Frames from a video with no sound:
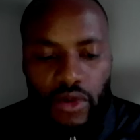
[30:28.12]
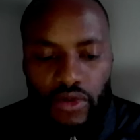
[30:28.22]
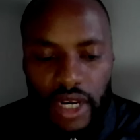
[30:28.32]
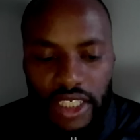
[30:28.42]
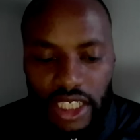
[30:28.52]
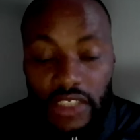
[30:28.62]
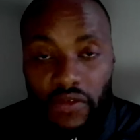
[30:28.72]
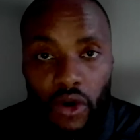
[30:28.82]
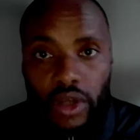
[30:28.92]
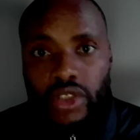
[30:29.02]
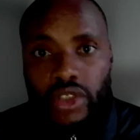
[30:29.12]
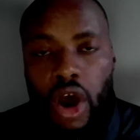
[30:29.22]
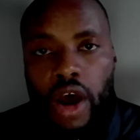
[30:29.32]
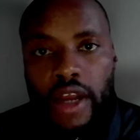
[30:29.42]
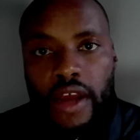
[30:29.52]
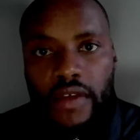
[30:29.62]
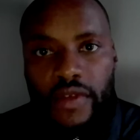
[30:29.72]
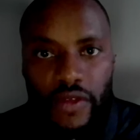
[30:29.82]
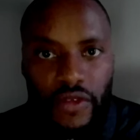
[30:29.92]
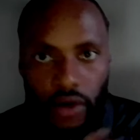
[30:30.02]
we really just focus on
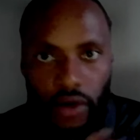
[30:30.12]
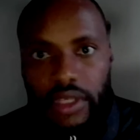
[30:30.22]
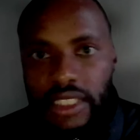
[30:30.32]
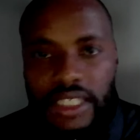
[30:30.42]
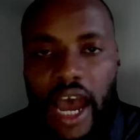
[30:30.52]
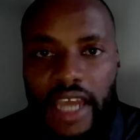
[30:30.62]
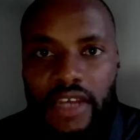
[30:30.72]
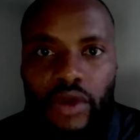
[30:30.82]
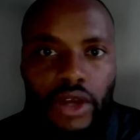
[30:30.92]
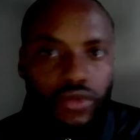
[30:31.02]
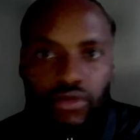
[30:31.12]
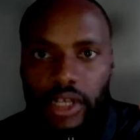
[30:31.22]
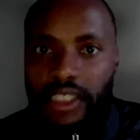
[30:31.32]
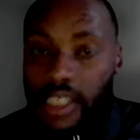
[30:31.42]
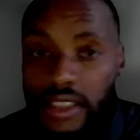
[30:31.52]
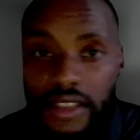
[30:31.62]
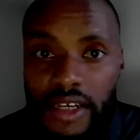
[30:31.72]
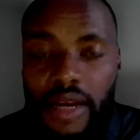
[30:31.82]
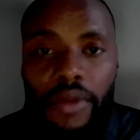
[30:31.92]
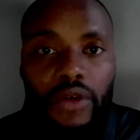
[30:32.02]
the theory side, where you really just
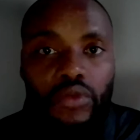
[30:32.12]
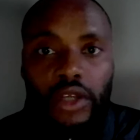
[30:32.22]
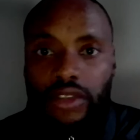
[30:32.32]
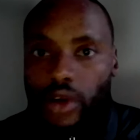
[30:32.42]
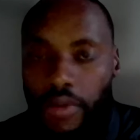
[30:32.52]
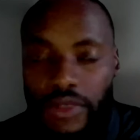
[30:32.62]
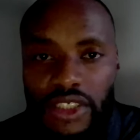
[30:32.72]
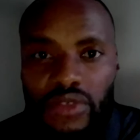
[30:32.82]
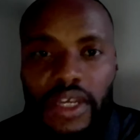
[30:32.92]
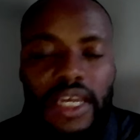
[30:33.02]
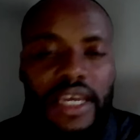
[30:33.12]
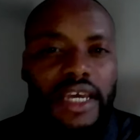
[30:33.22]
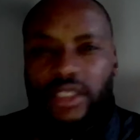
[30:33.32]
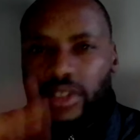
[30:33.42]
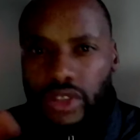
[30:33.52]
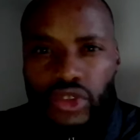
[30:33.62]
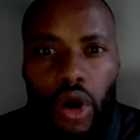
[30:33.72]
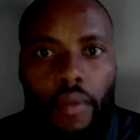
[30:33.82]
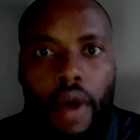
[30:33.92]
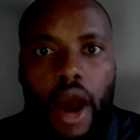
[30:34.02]
learn about what options trading is, the
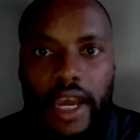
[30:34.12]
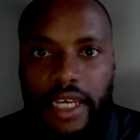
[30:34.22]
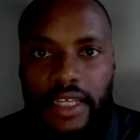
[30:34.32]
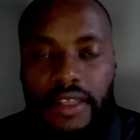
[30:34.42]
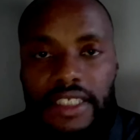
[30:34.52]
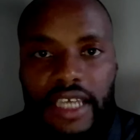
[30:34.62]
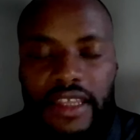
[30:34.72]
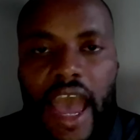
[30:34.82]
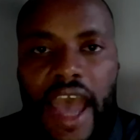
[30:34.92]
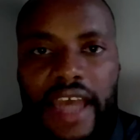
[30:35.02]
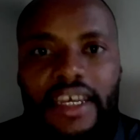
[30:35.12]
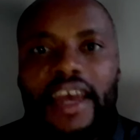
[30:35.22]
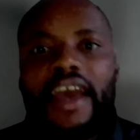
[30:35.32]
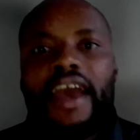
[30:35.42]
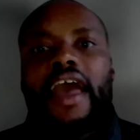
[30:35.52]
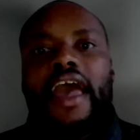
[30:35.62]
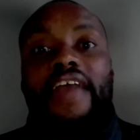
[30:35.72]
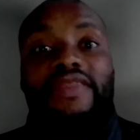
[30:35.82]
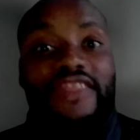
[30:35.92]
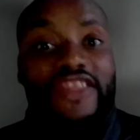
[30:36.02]
stock market, and things like that.
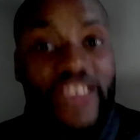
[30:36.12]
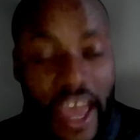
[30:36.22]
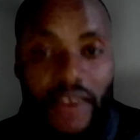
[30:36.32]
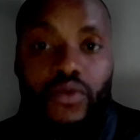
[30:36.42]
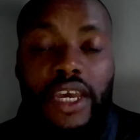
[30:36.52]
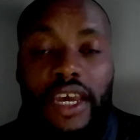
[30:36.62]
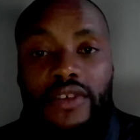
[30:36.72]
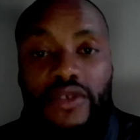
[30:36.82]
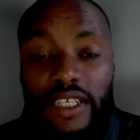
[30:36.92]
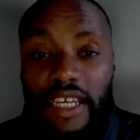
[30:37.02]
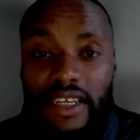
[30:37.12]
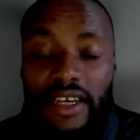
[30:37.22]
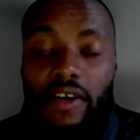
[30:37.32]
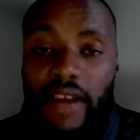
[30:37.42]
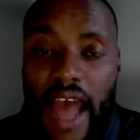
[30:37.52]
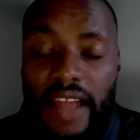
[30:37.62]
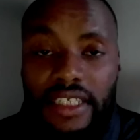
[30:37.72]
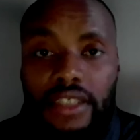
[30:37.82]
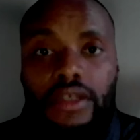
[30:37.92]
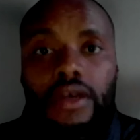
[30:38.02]
And then we get into the technical
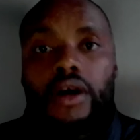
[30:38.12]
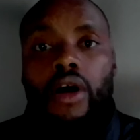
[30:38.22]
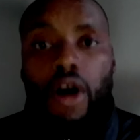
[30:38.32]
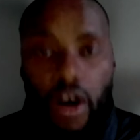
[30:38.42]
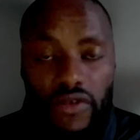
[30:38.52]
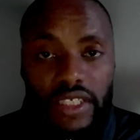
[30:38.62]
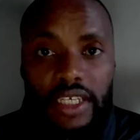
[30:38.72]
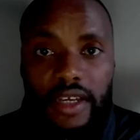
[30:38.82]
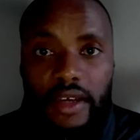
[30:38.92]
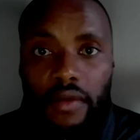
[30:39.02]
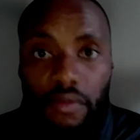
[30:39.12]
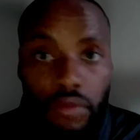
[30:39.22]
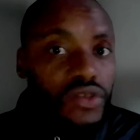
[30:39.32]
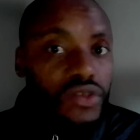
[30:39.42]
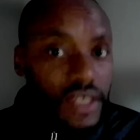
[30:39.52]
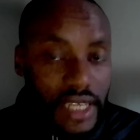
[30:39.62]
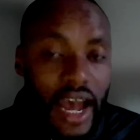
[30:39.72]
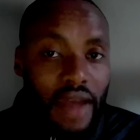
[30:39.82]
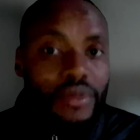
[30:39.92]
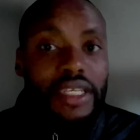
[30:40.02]
analysis. Obviously, most of the
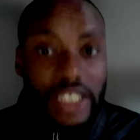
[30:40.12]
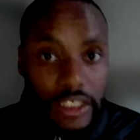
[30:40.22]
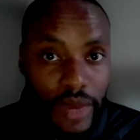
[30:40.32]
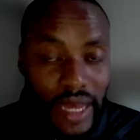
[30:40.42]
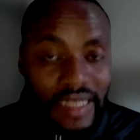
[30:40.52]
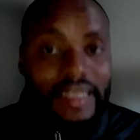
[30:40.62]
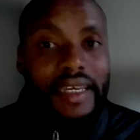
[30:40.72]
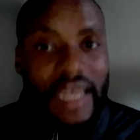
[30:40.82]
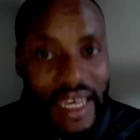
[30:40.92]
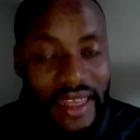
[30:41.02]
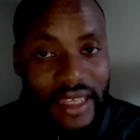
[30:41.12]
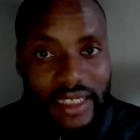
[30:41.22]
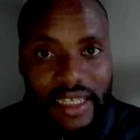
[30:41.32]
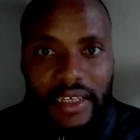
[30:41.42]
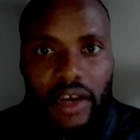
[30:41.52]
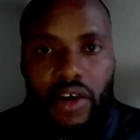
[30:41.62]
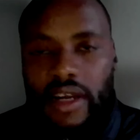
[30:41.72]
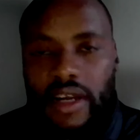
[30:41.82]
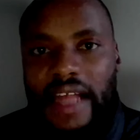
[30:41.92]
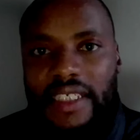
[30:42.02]
time is spent in the technical
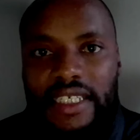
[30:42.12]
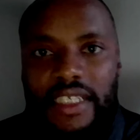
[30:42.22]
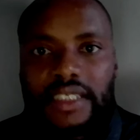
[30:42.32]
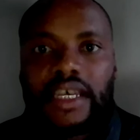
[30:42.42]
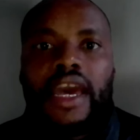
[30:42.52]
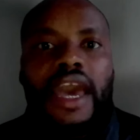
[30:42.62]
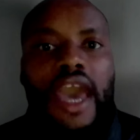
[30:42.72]
analysis,